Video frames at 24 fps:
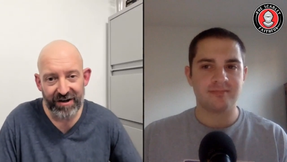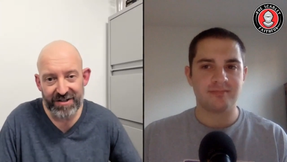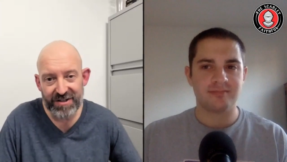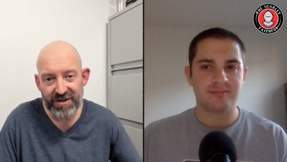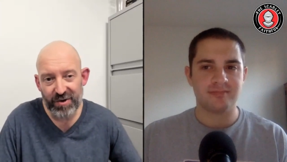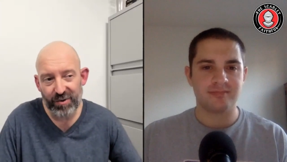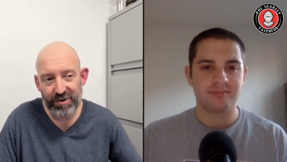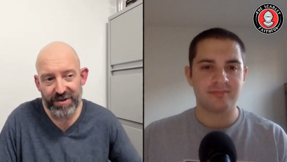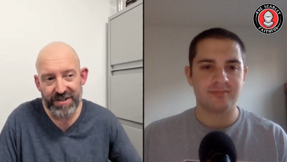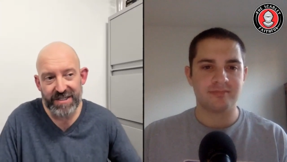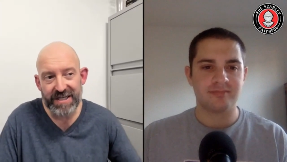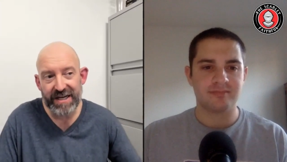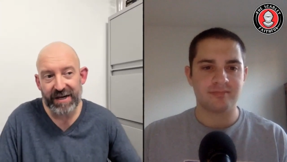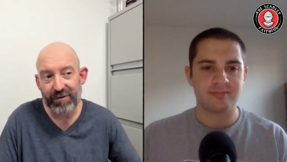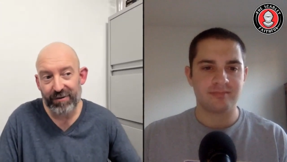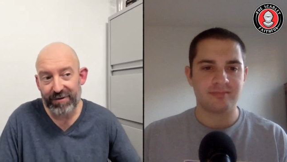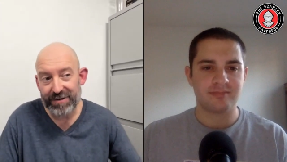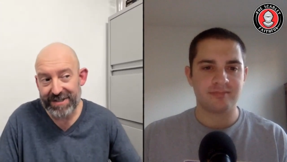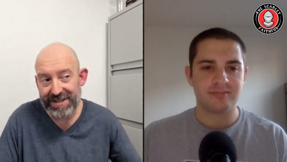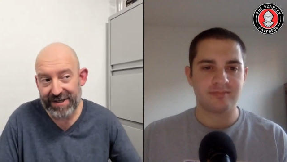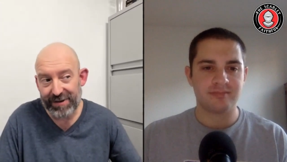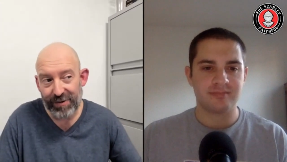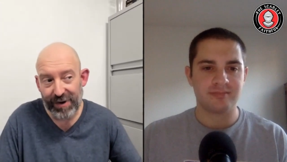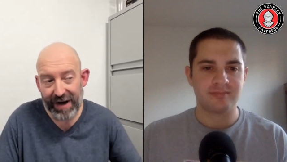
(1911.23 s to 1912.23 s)
Speaker 1: So we'll see. We'll
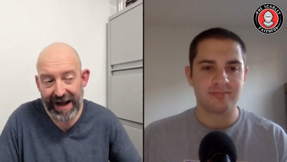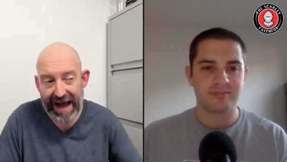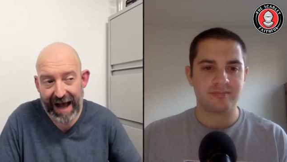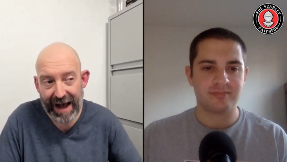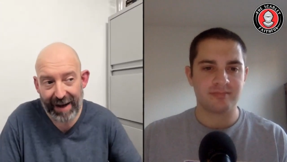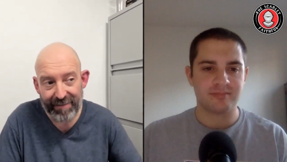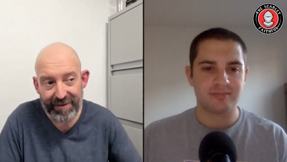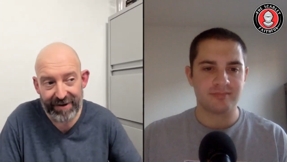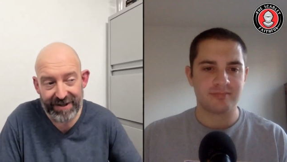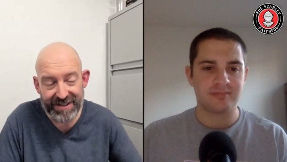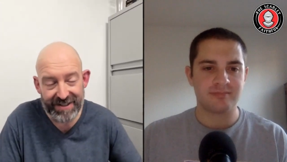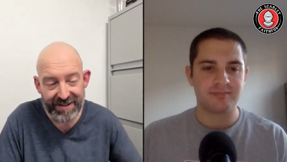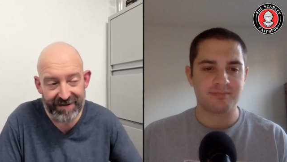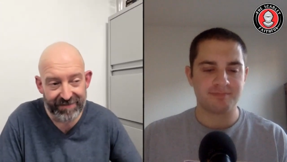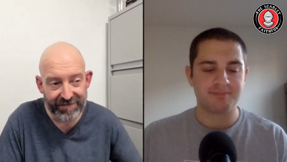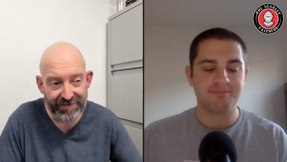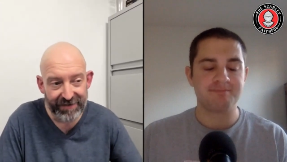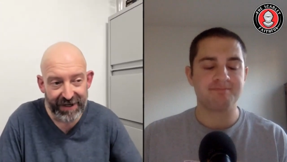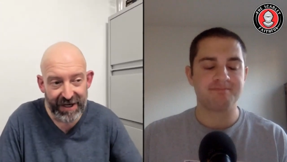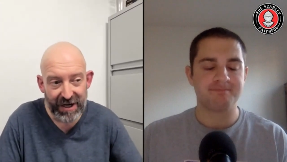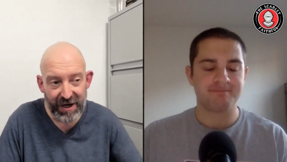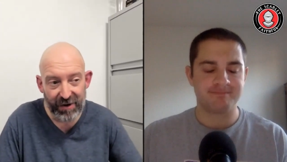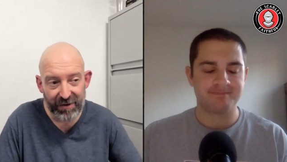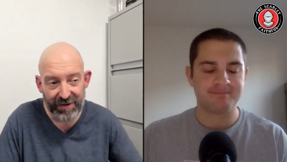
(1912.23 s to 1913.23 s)
see what happens if
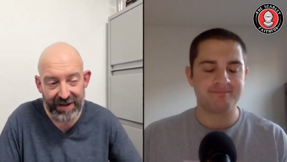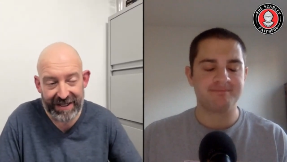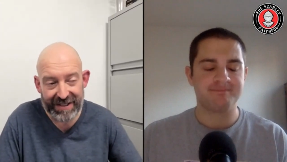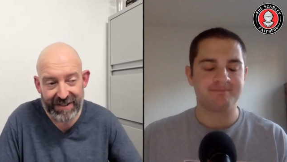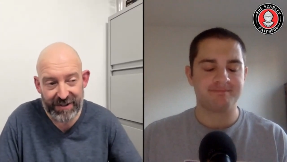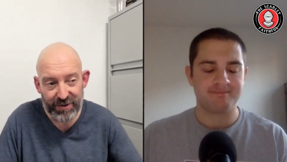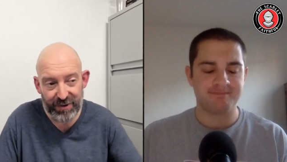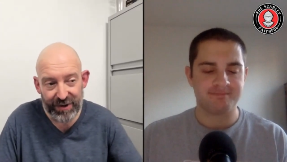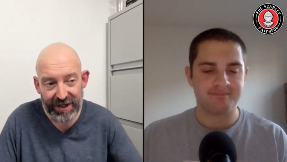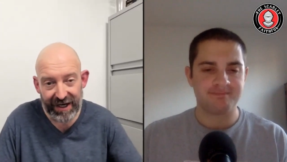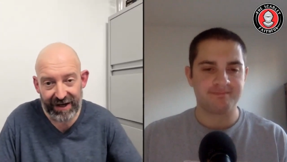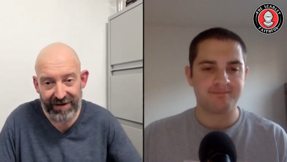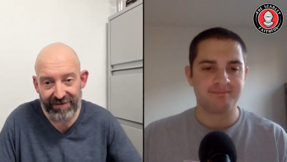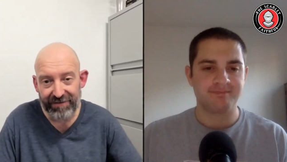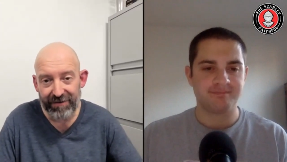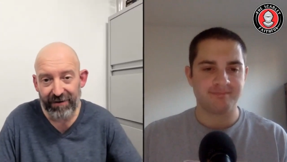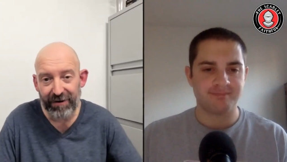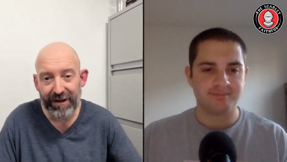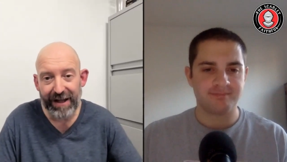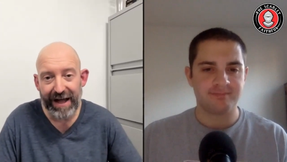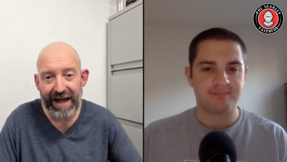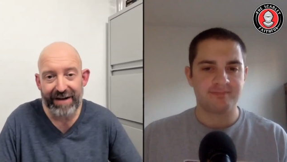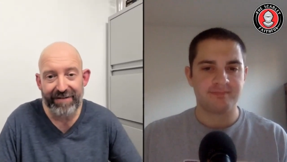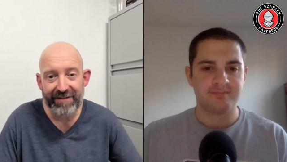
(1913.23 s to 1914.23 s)
you know they do kind of
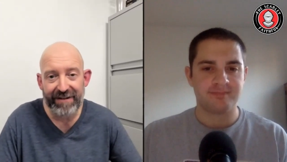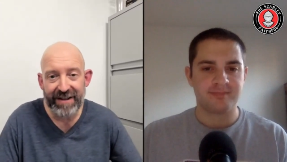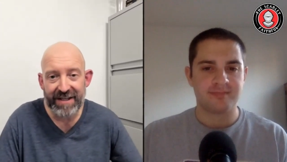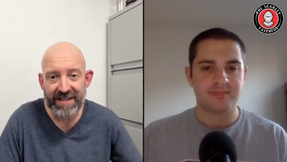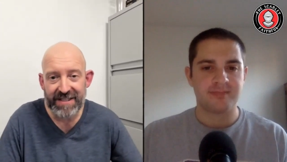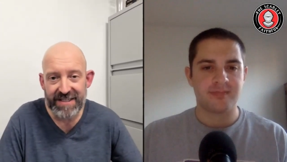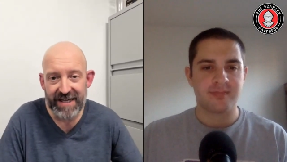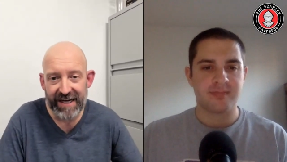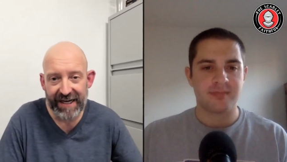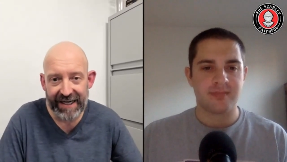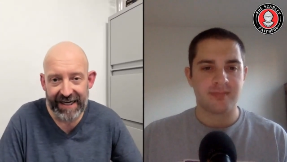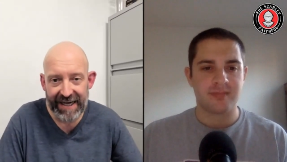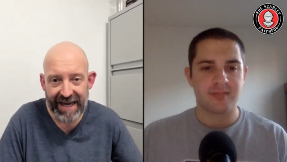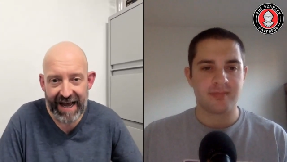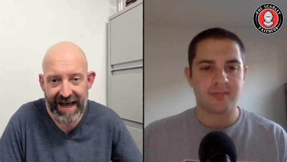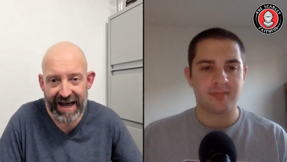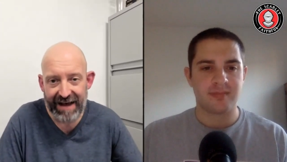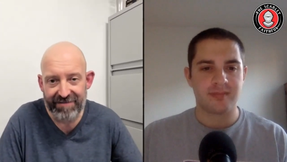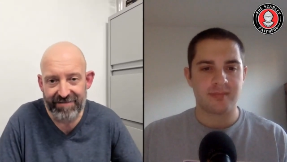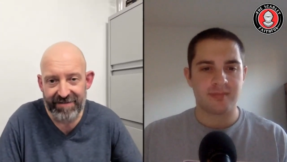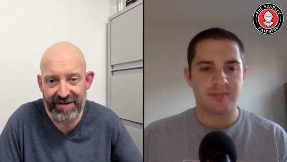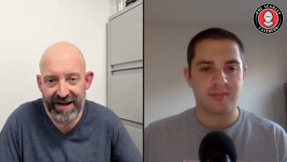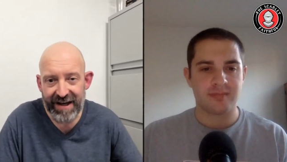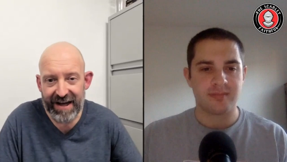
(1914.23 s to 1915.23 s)
fall out of it in the second
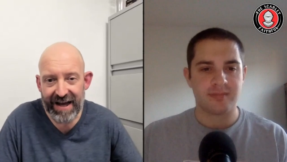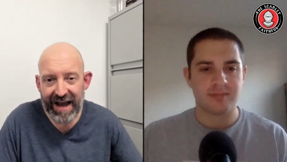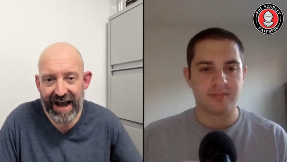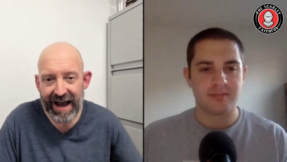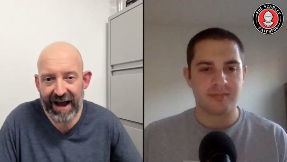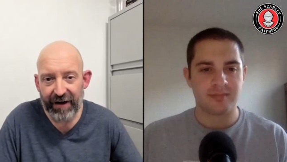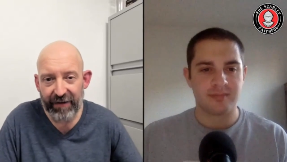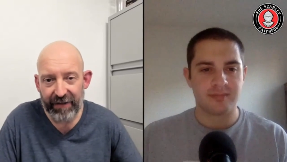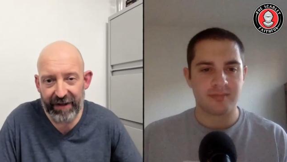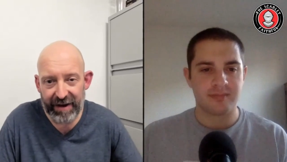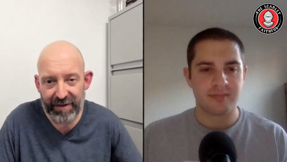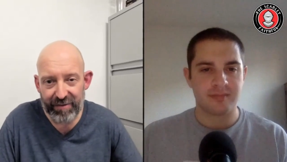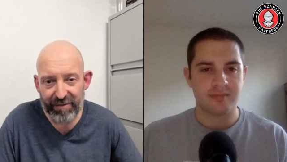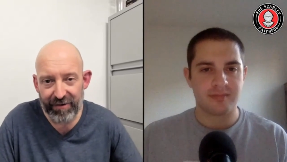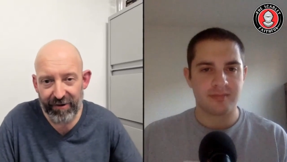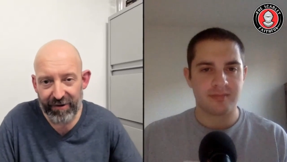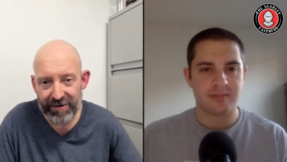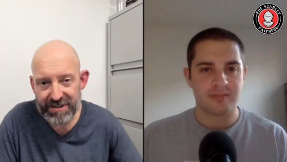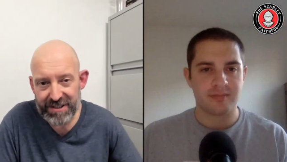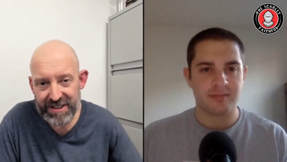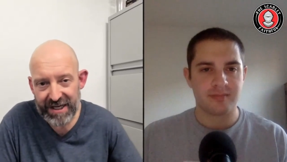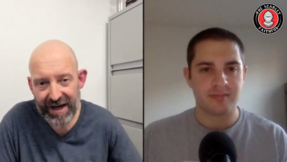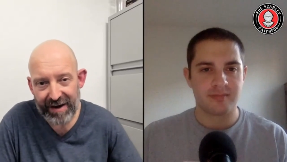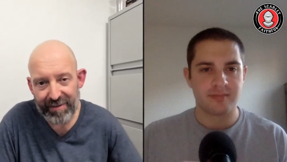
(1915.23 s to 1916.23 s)
half, how they
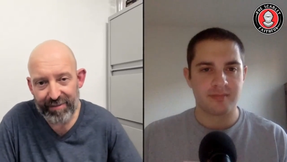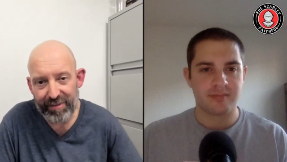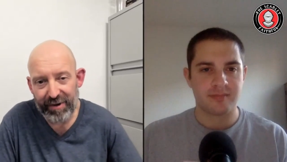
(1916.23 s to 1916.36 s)
approach that.